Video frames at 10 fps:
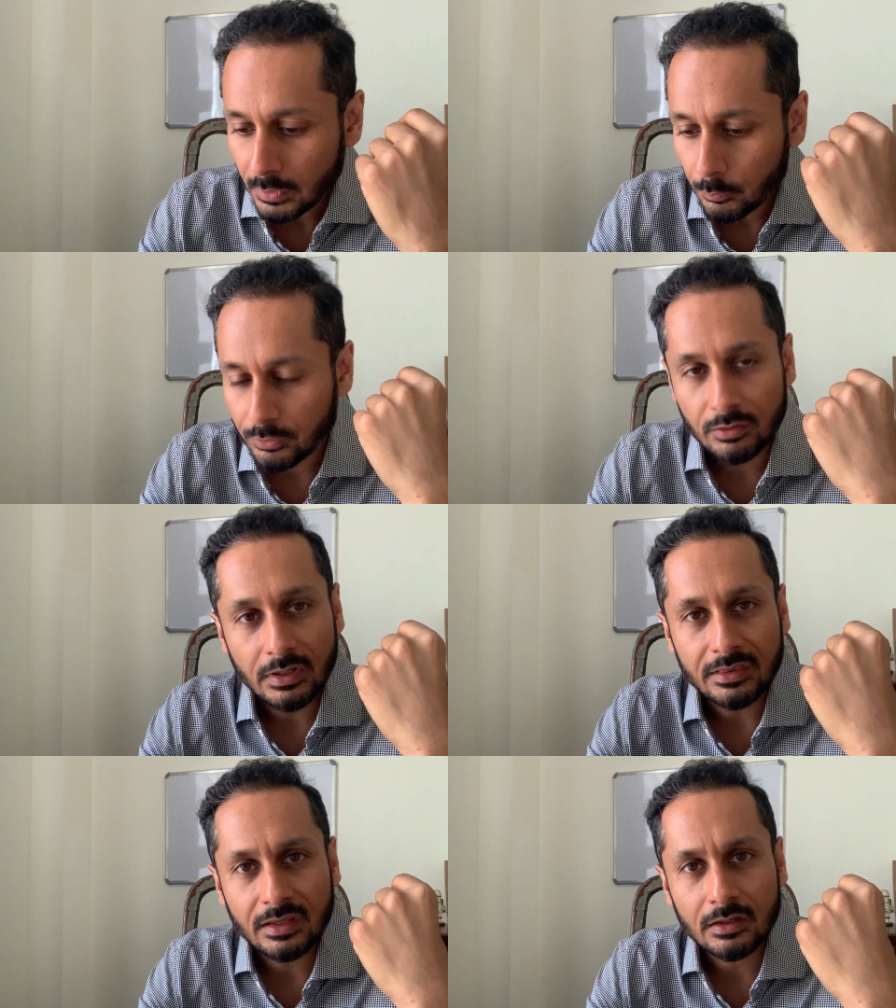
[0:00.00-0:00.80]
which is
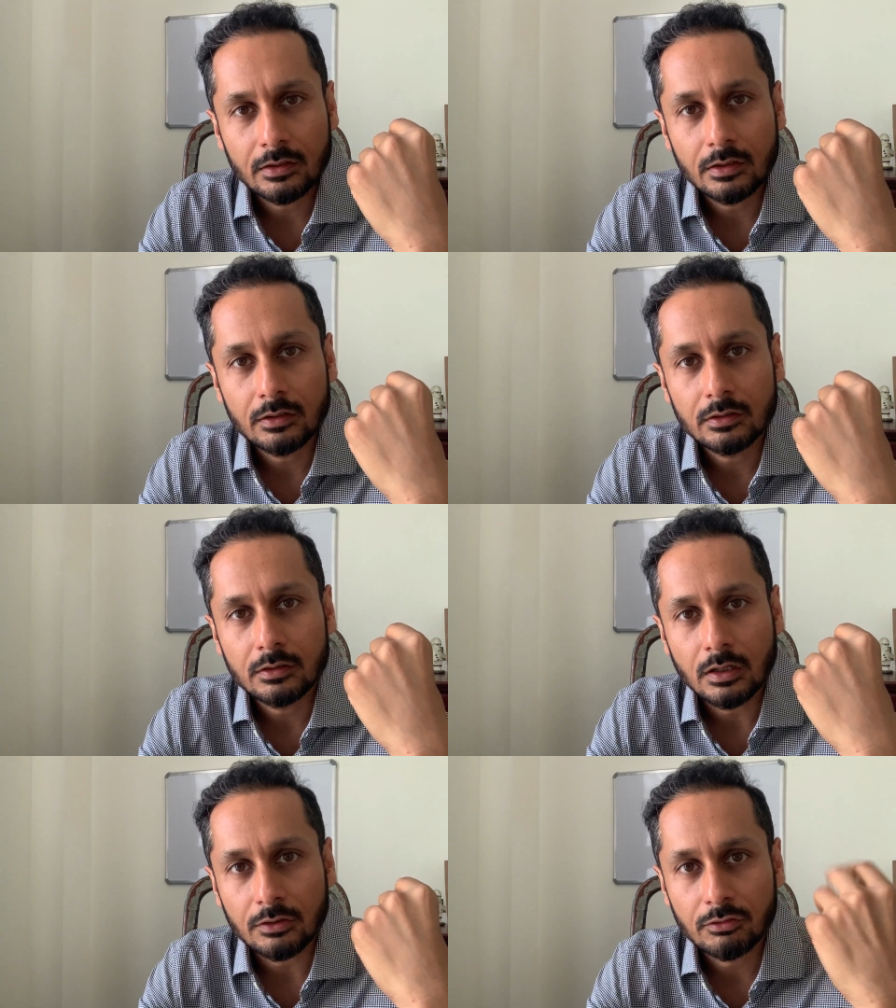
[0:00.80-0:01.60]
I think
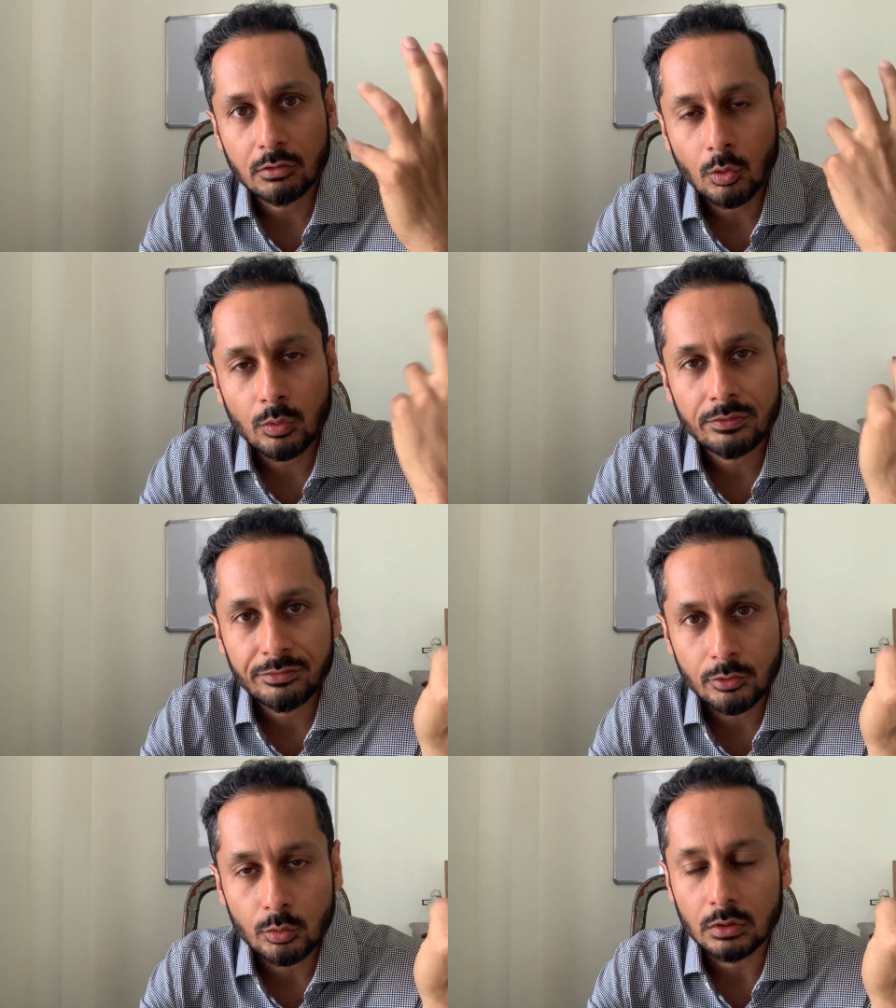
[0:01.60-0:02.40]
a slower
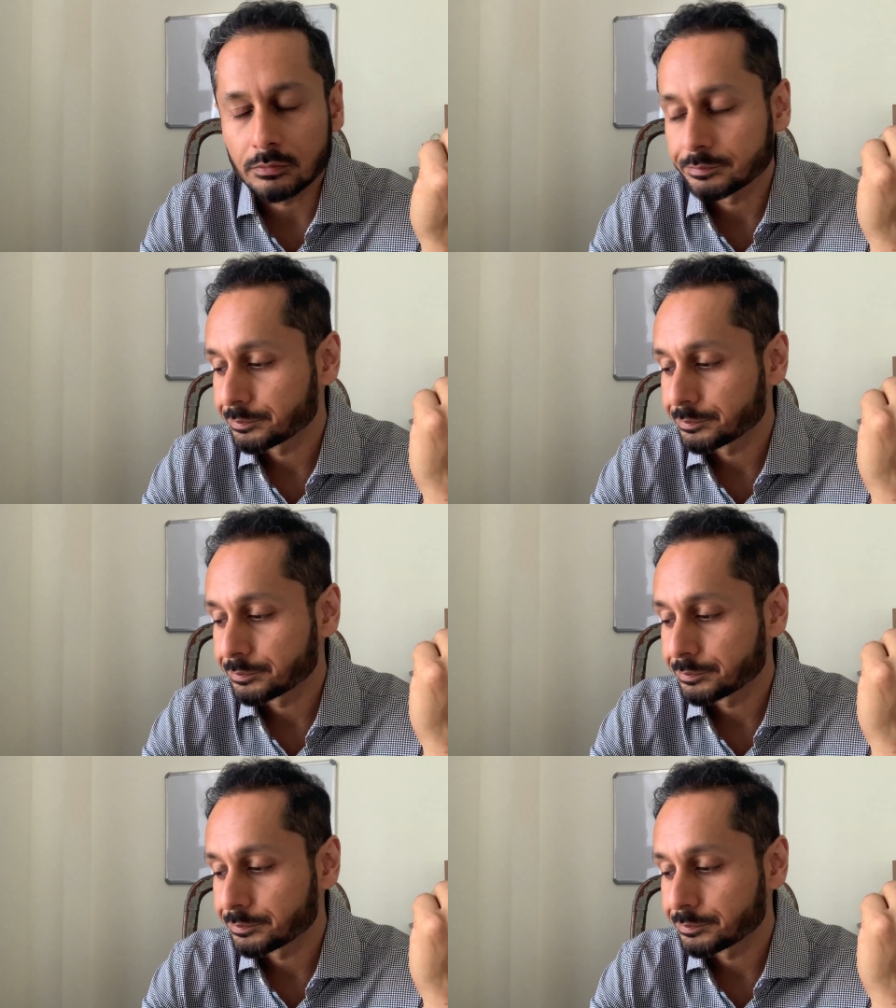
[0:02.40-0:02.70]
fuel.